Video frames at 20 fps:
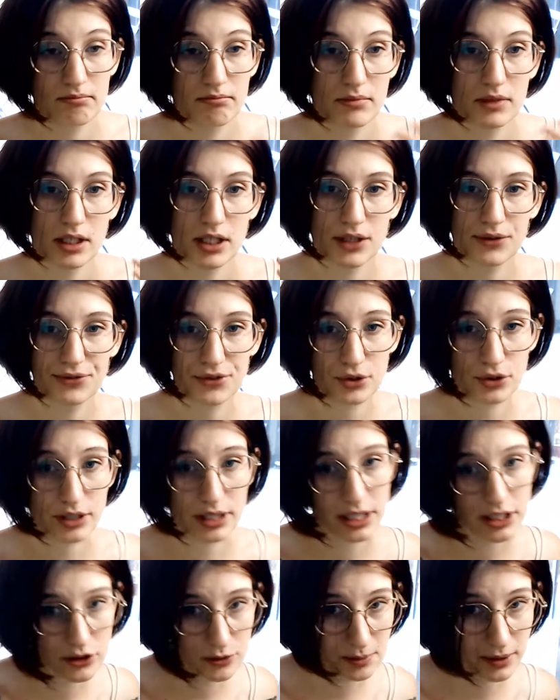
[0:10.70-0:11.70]
If you're an
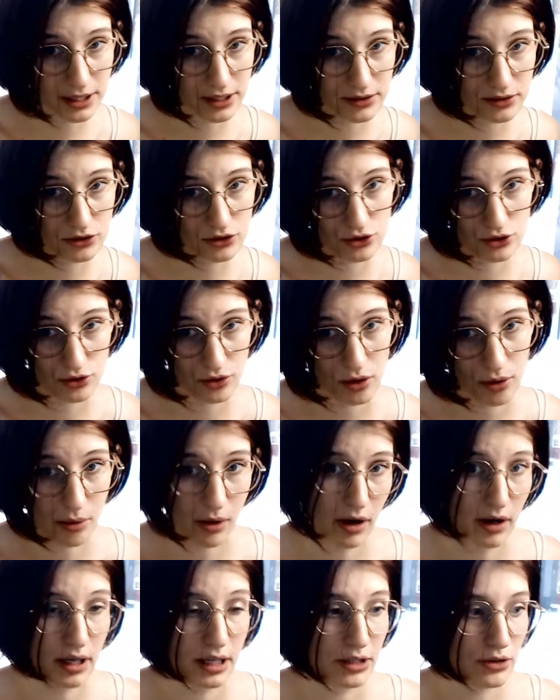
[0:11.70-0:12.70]
experienced drawer
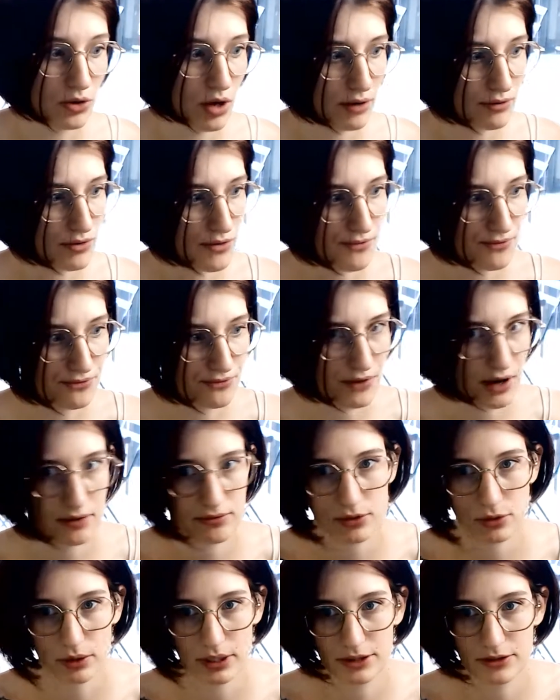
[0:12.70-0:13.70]
and you have a
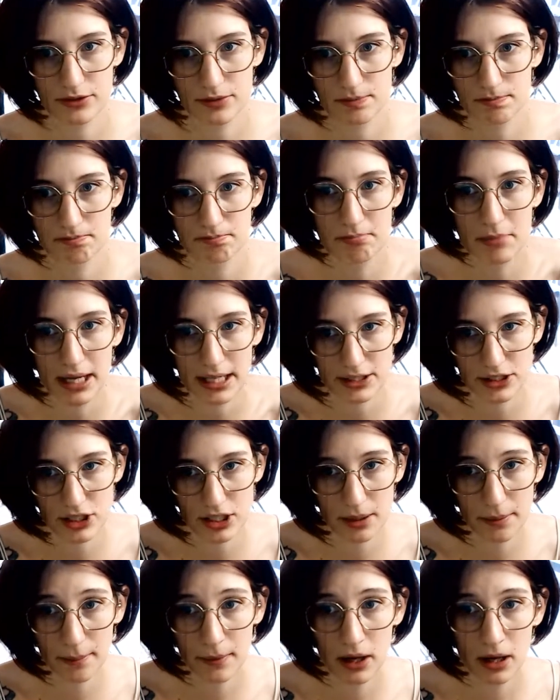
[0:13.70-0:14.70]
favorite
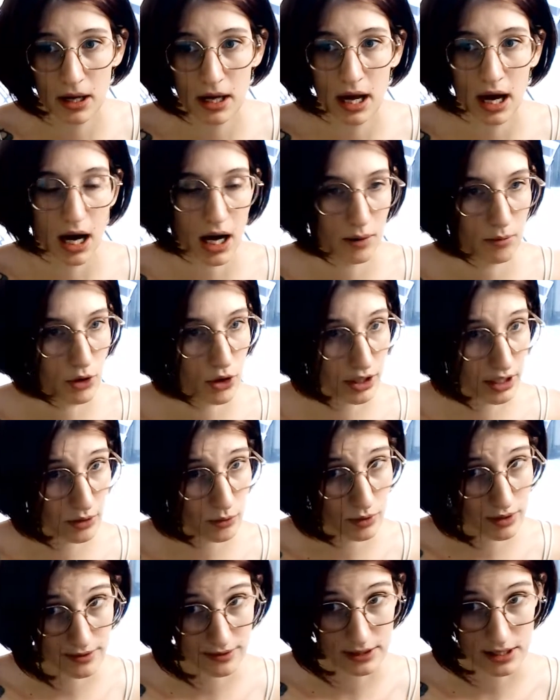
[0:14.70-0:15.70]
medium, I'm okay
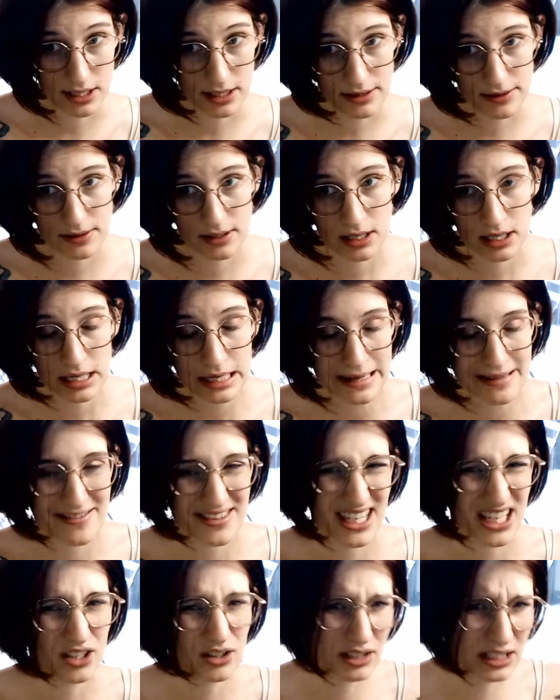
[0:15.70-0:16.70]
with it.
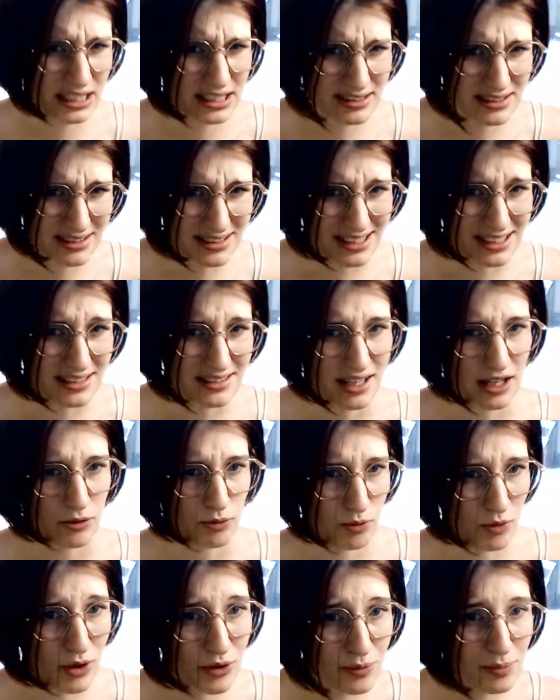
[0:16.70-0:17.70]
The only thing
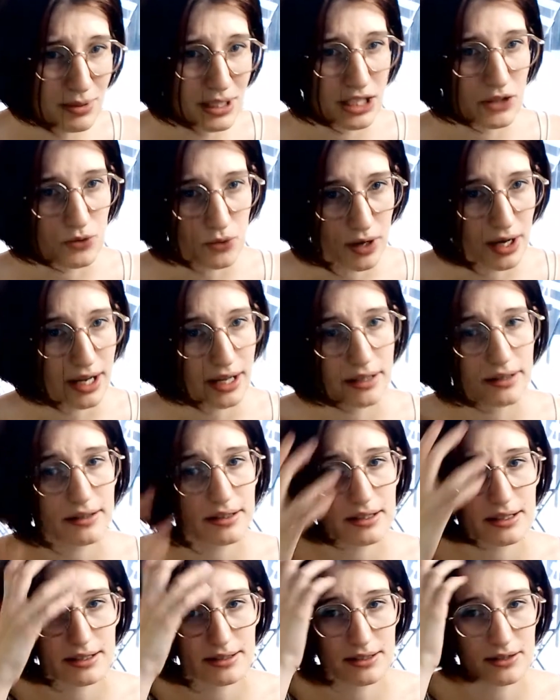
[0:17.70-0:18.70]
that won't be great
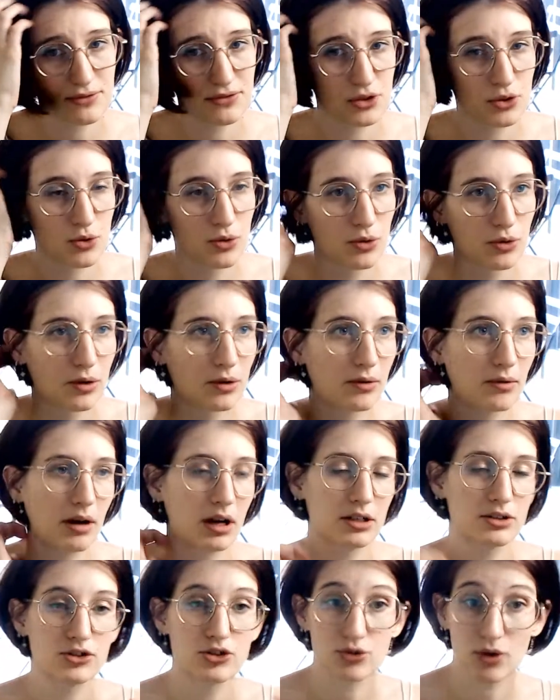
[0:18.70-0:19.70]
is if you
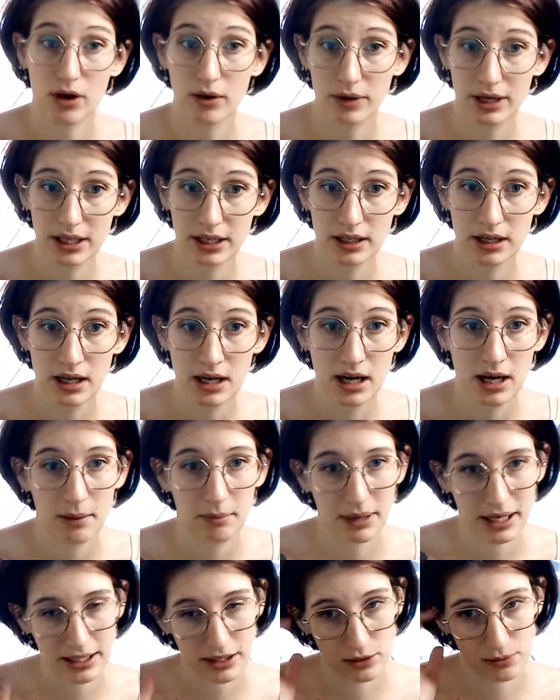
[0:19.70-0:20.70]
are drawing
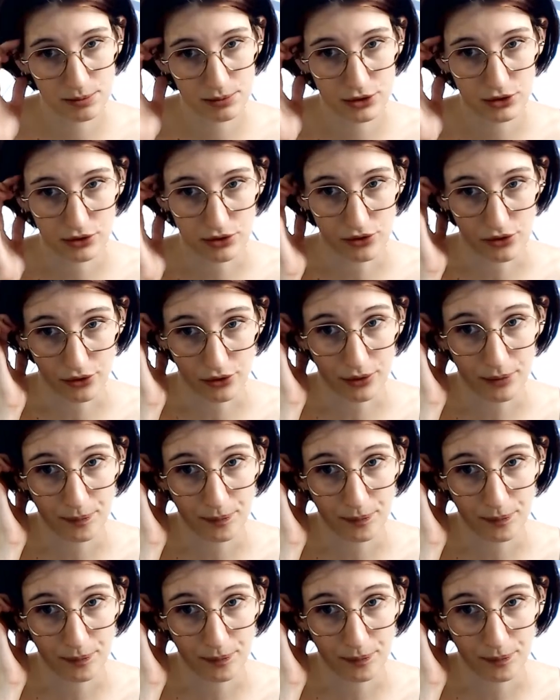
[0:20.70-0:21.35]
by computer.